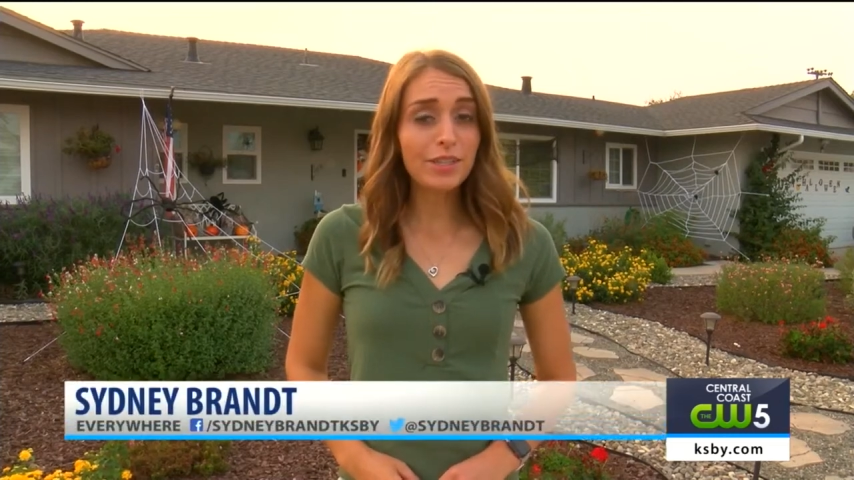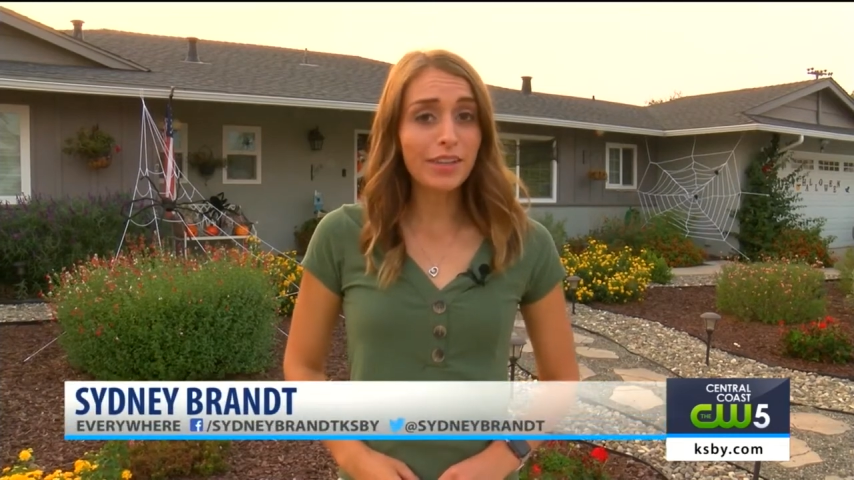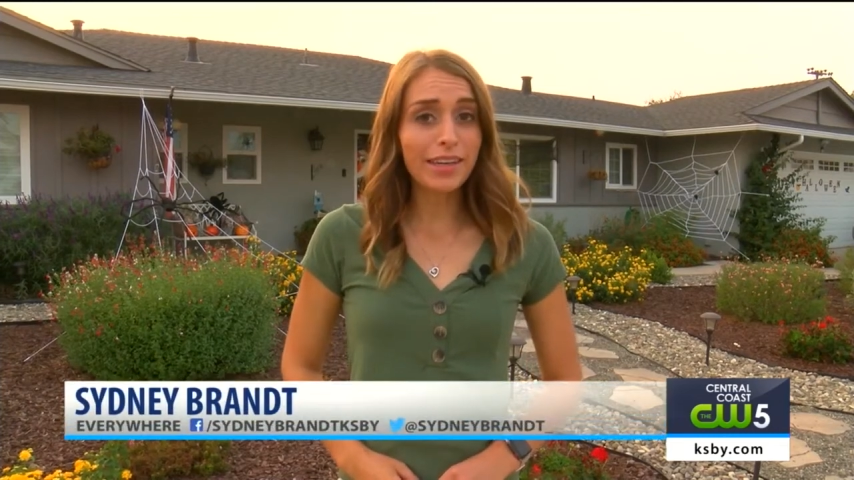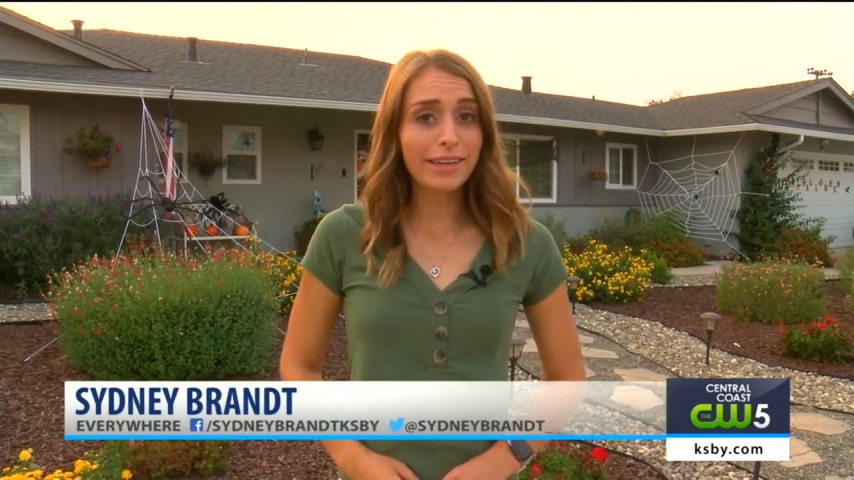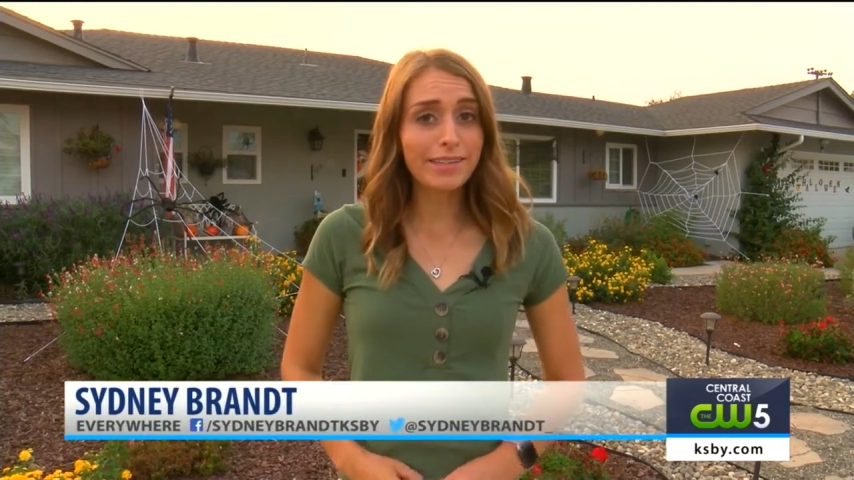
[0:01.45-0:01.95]

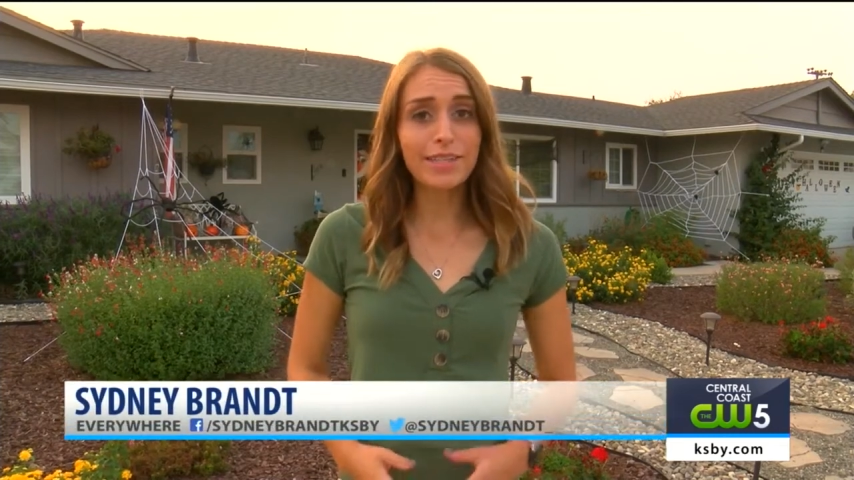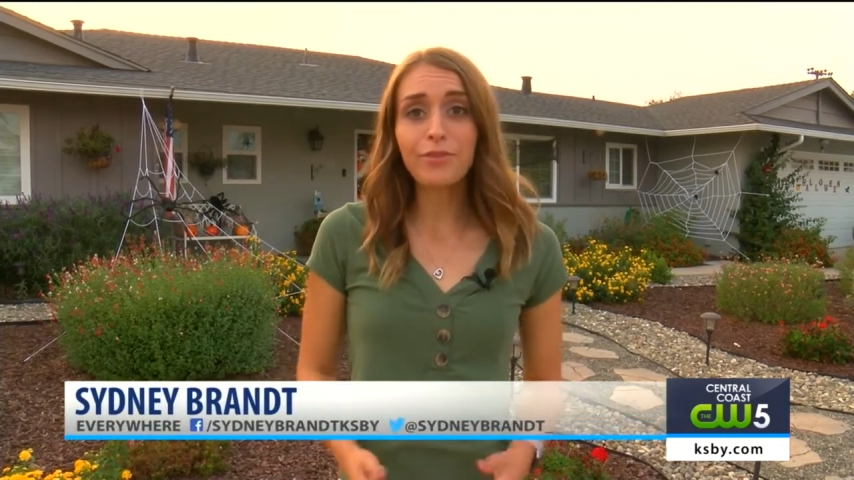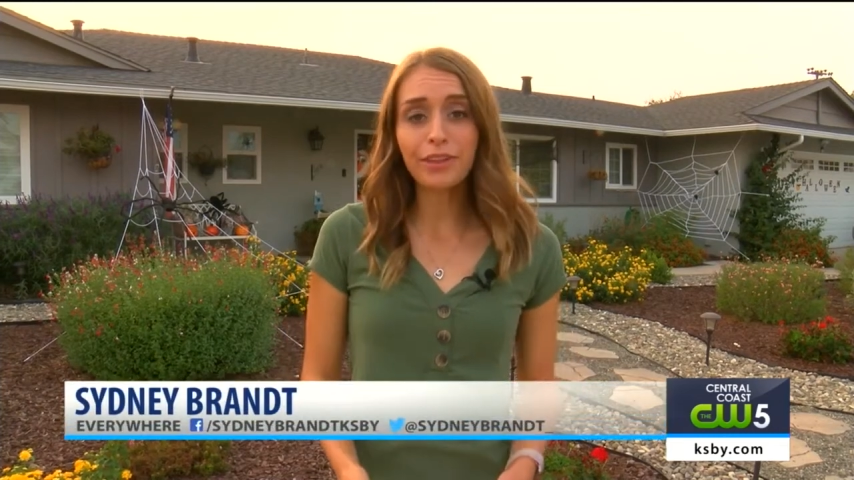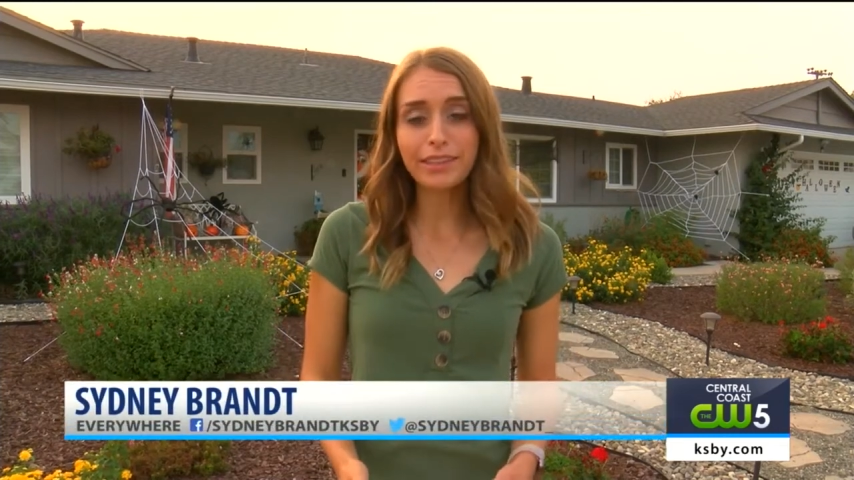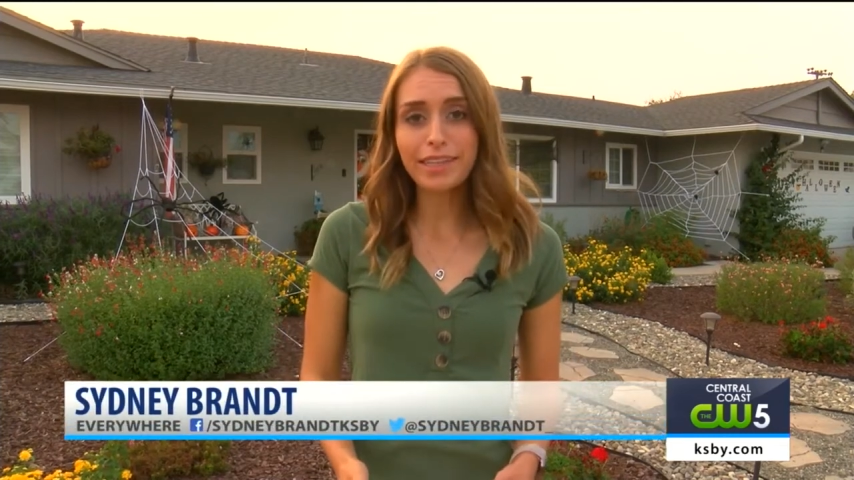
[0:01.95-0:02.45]
looking
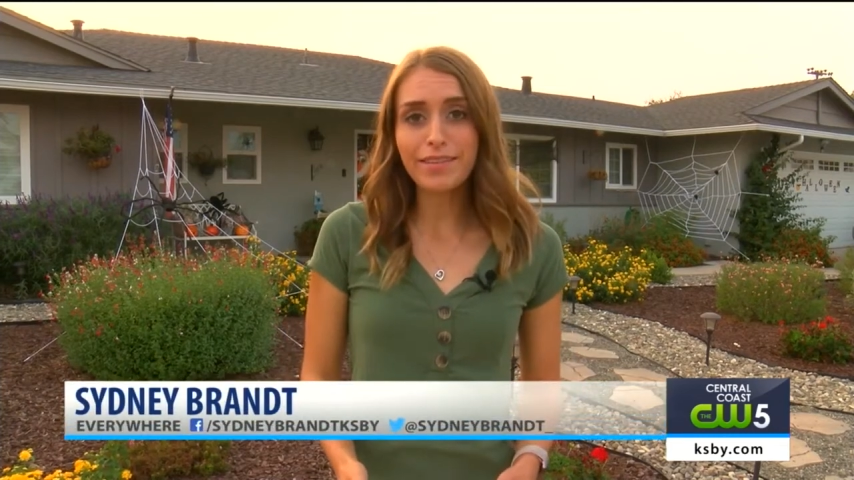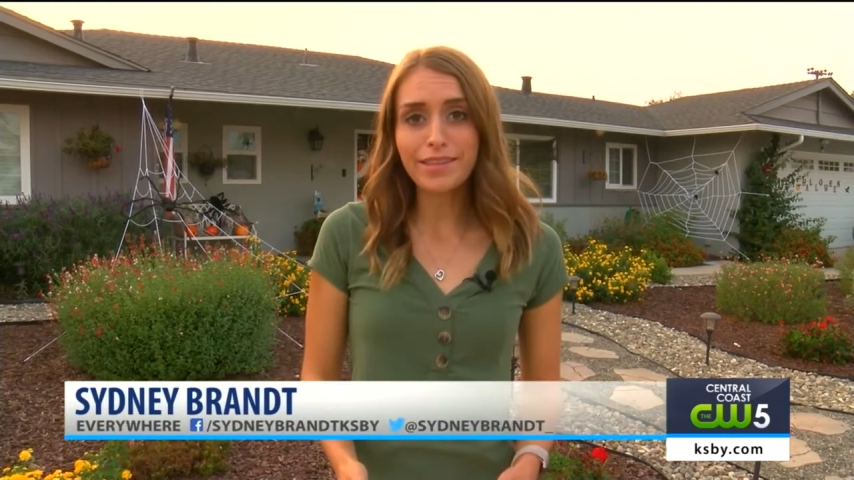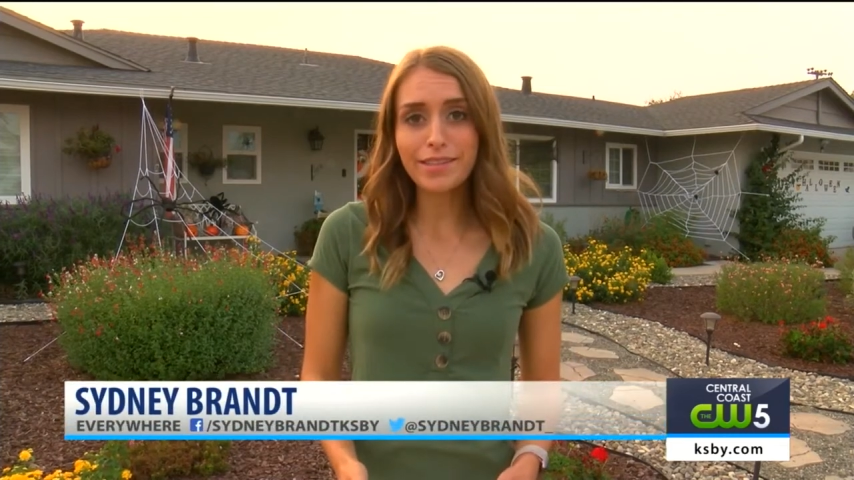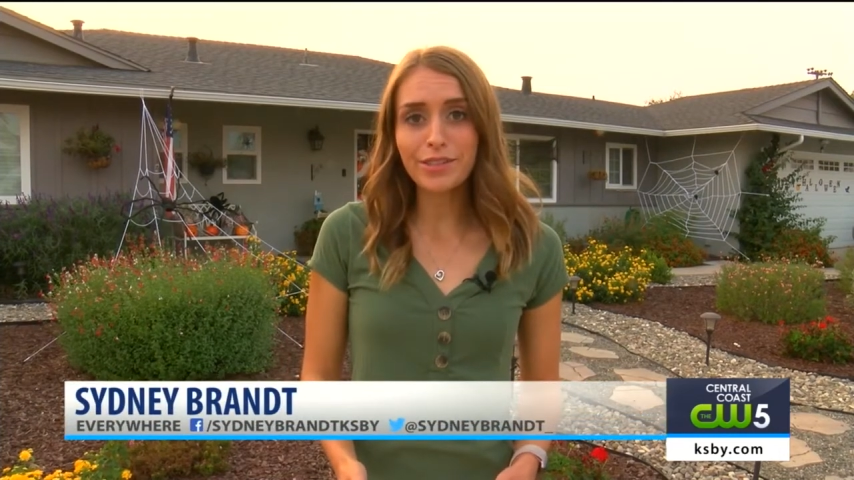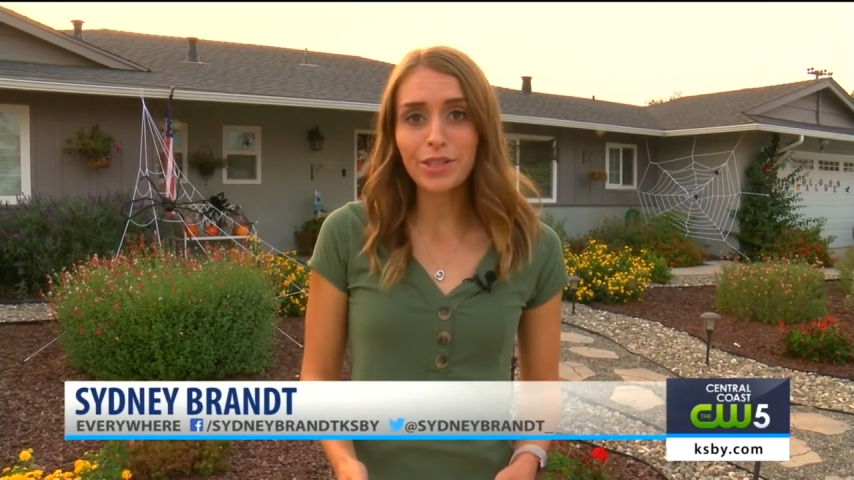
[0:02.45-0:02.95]
differently
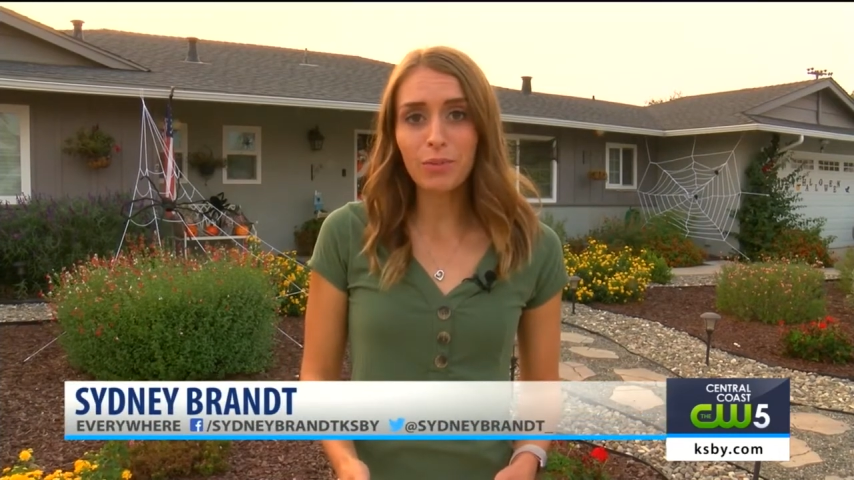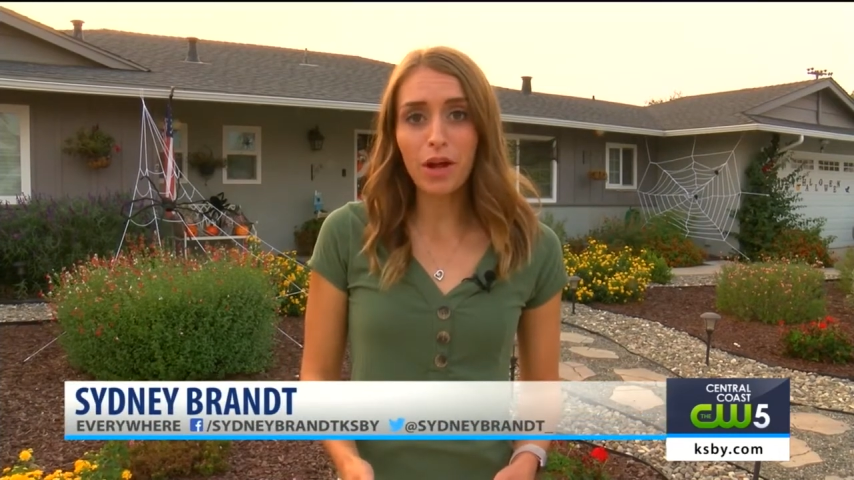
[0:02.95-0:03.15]
this year.